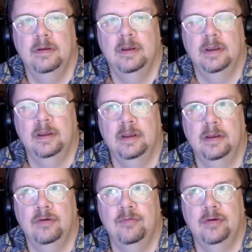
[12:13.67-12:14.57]

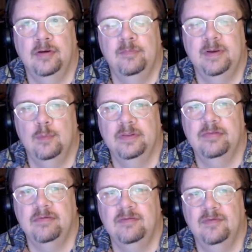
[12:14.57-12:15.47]
Or it could be 1,
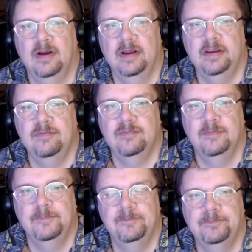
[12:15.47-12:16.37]
3,
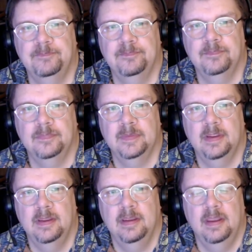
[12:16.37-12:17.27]
5.
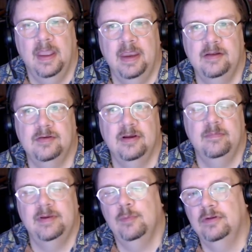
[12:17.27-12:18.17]
8
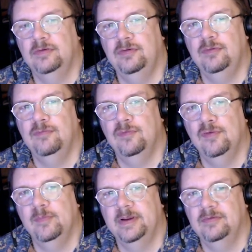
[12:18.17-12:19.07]
can't be 1, 2,
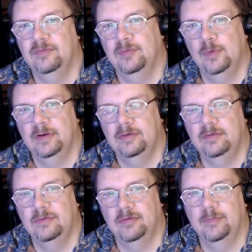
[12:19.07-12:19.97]
4 because of the 1 and,
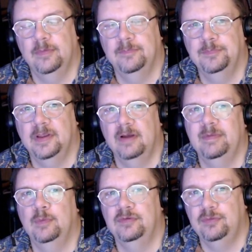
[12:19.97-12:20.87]
sorry, can't
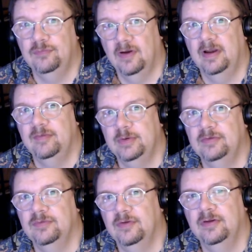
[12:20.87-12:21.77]
be 1, 2, 5
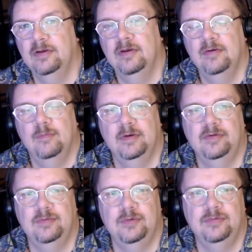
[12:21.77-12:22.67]
because of the 1
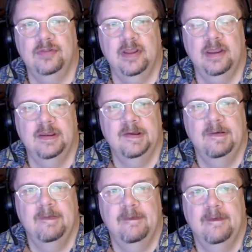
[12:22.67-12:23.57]
and 2 used there.
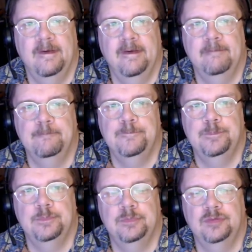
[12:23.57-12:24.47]

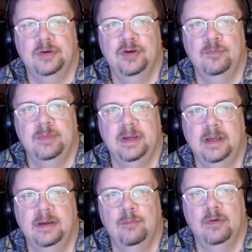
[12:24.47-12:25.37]
So it could
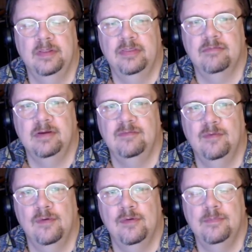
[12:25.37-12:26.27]
be 1, 3,
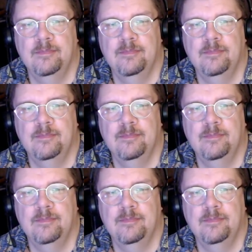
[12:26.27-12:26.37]
4.